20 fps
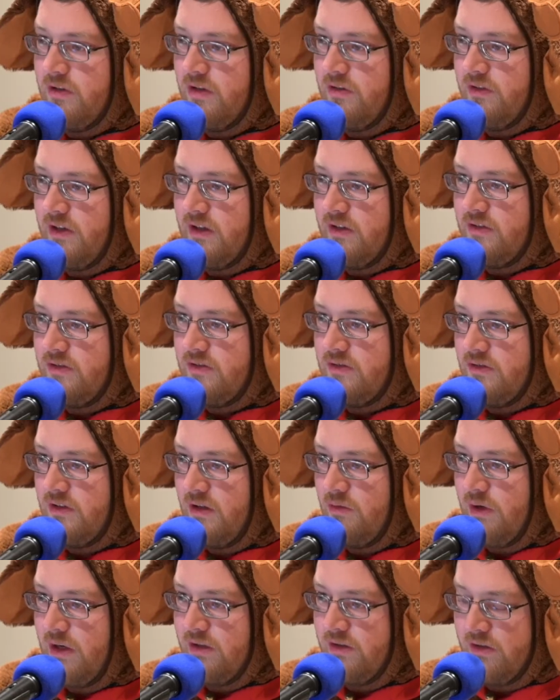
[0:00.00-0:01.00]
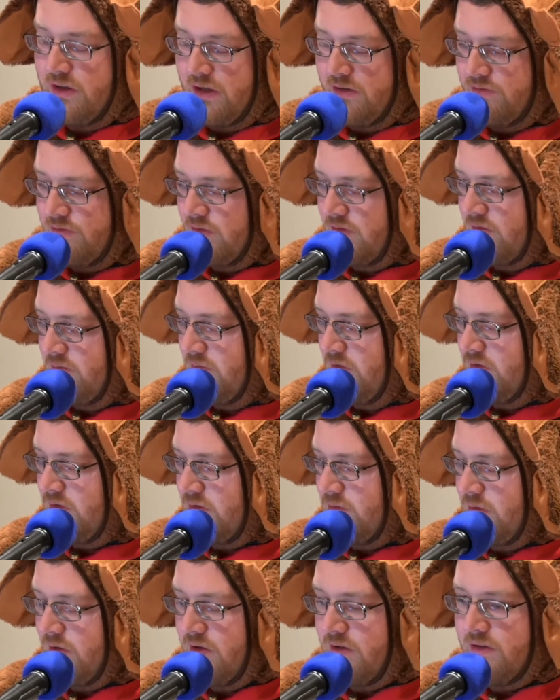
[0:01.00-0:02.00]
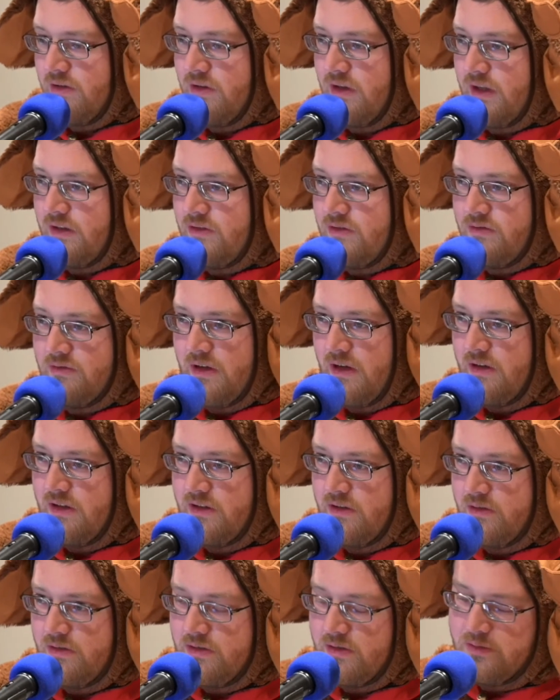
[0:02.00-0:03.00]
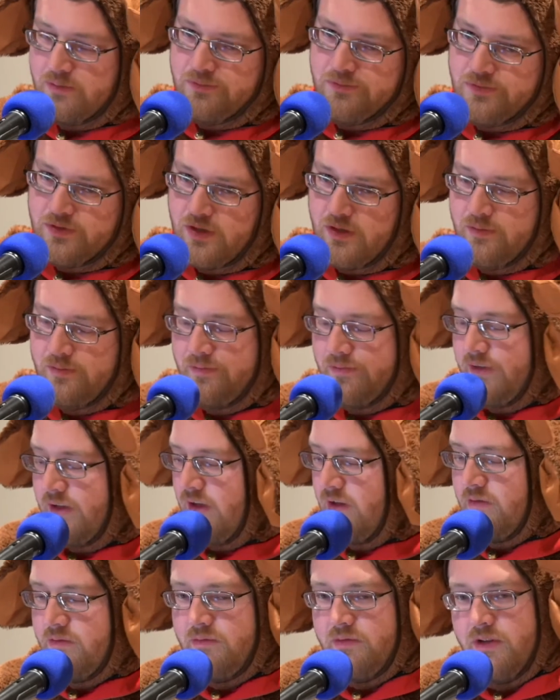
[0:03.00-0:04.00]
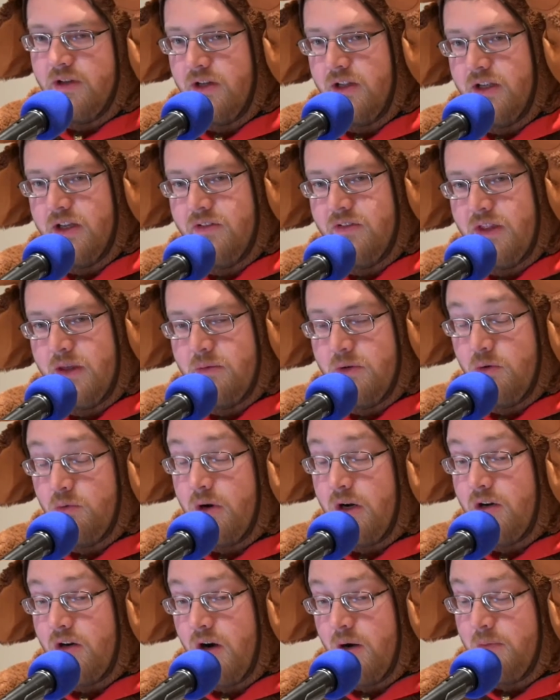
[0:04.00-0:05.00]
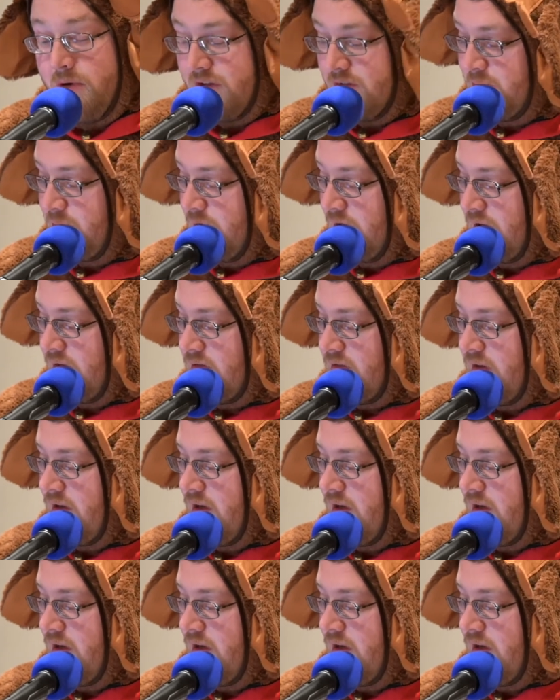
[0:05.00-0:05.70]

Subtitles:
events, when I do that for music work, that's how they do it too. So you can give them the red carpet experience.